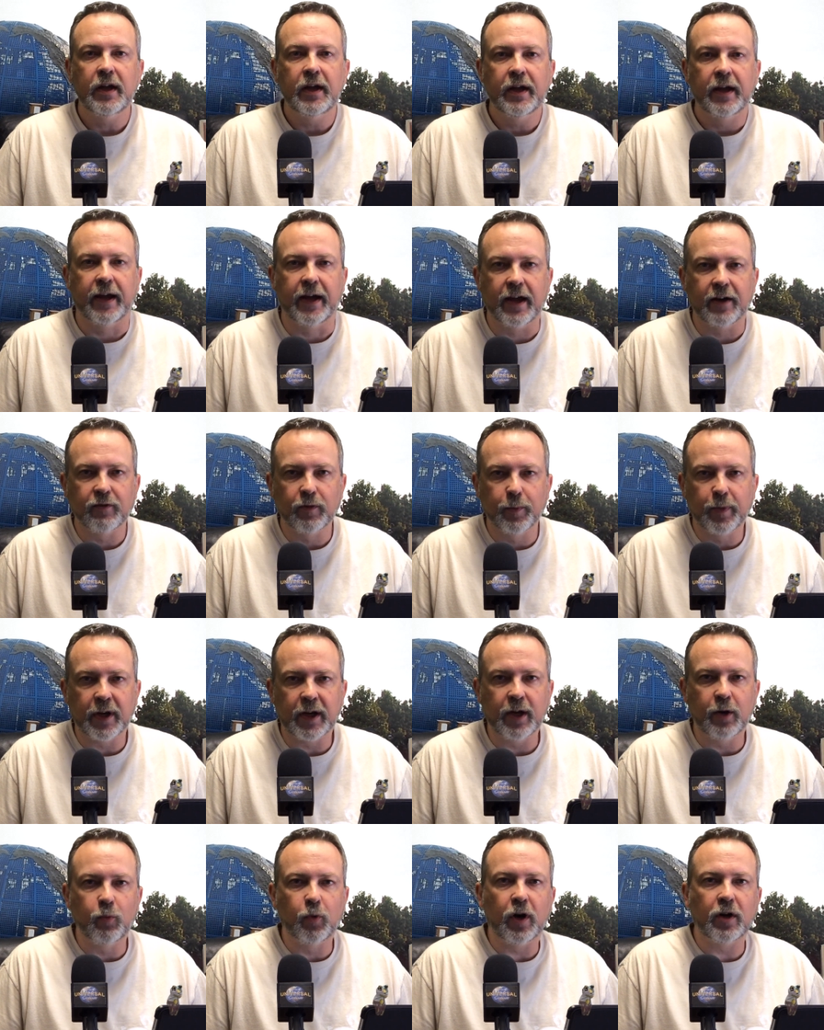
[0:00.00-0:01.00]
Hey
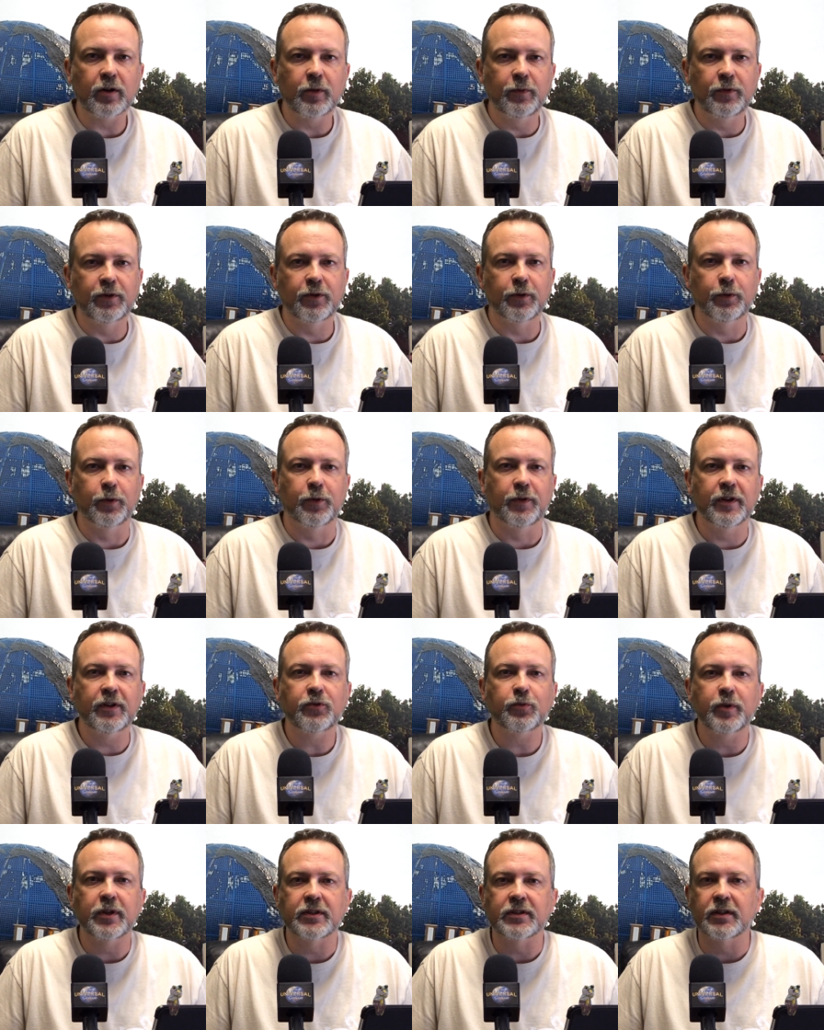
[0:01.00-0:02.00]
everybody, and welcome to
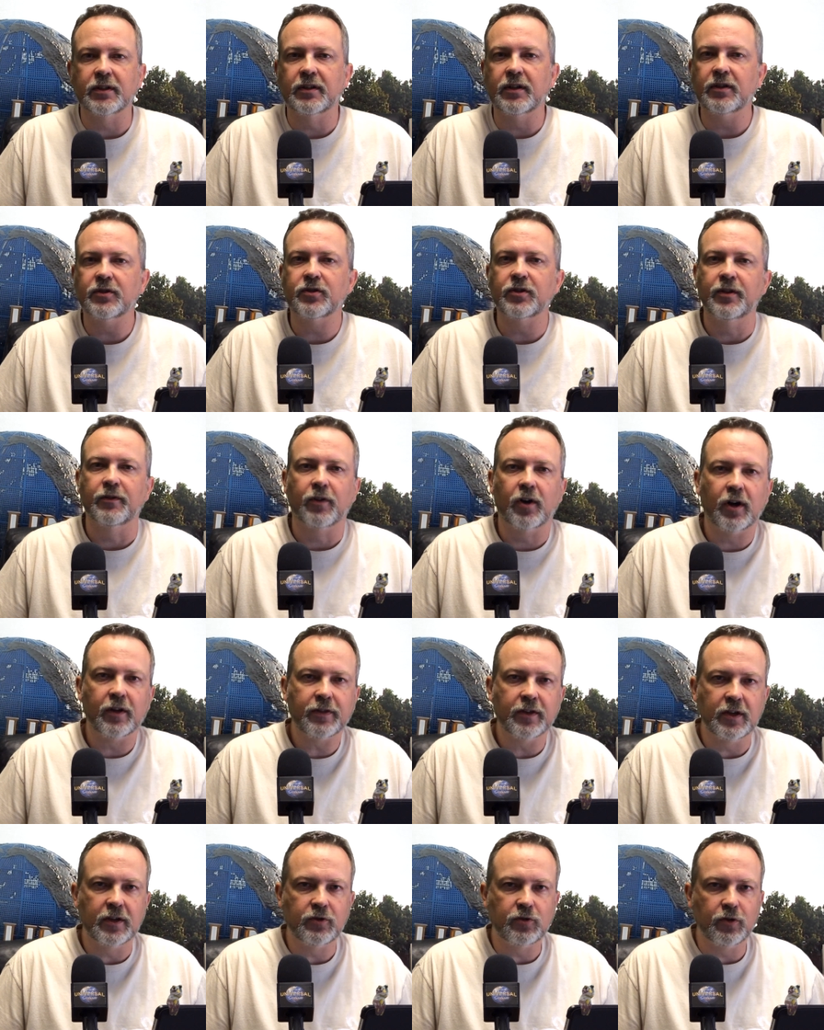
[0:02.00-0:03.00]
this week's edition of All
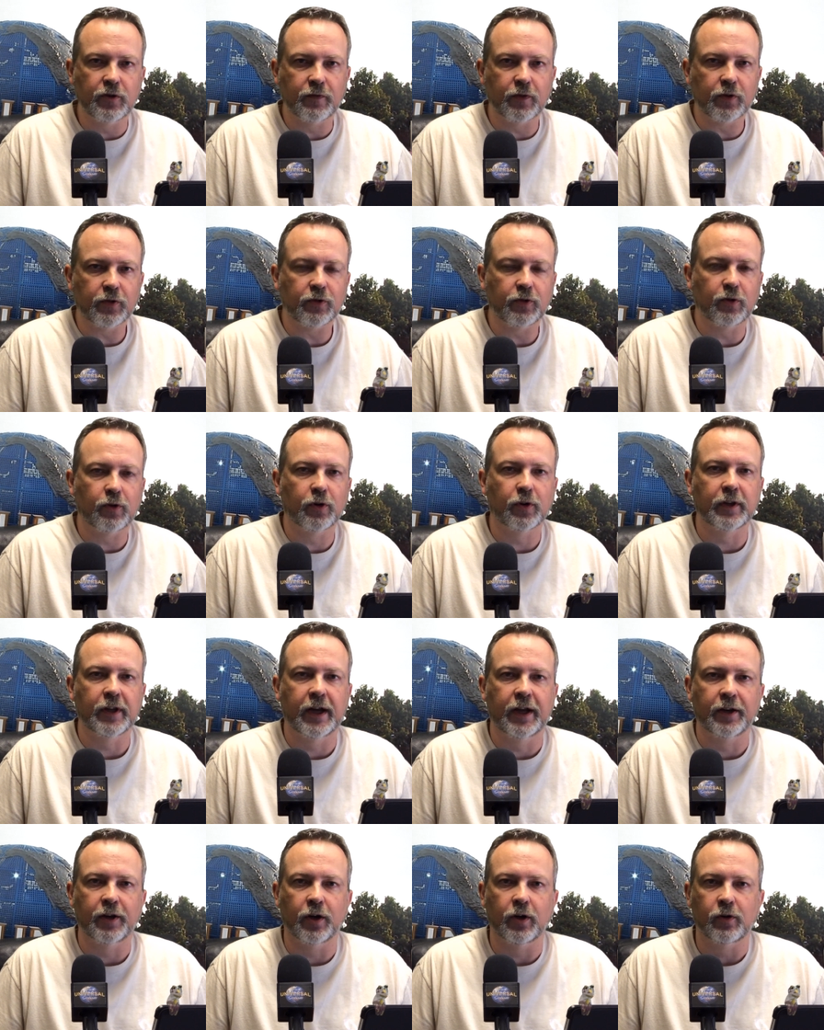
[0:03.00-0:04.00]
Things Universal
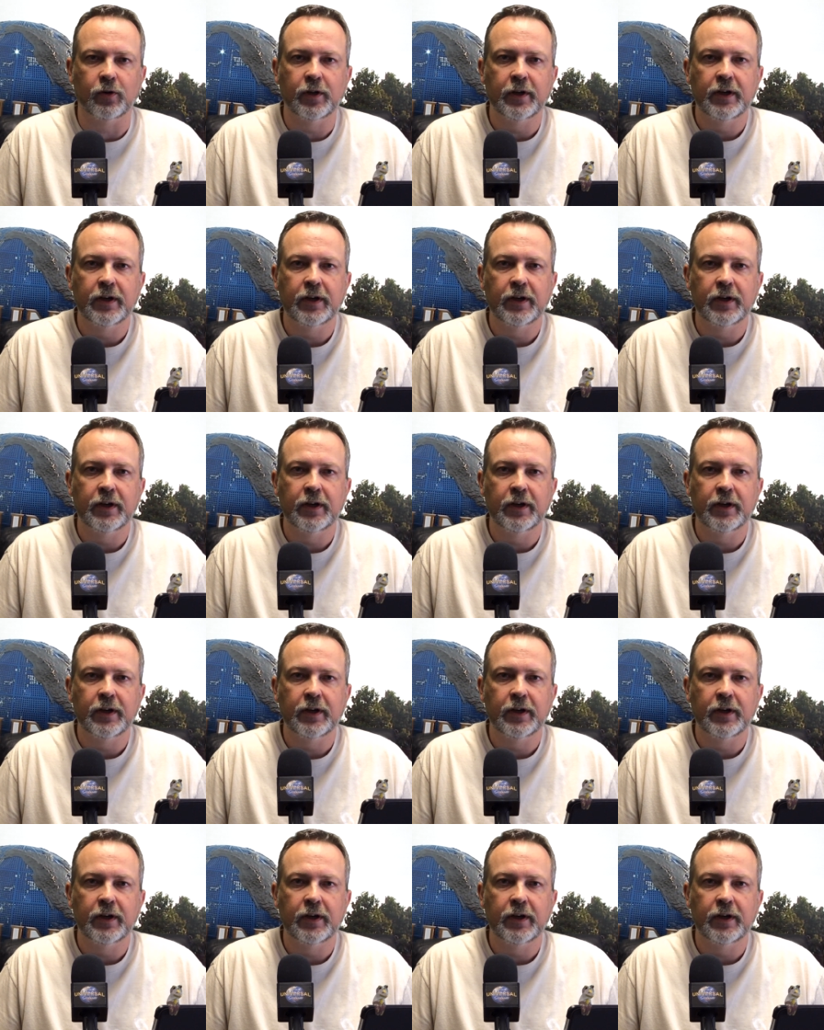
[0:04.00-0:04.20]
Orlando.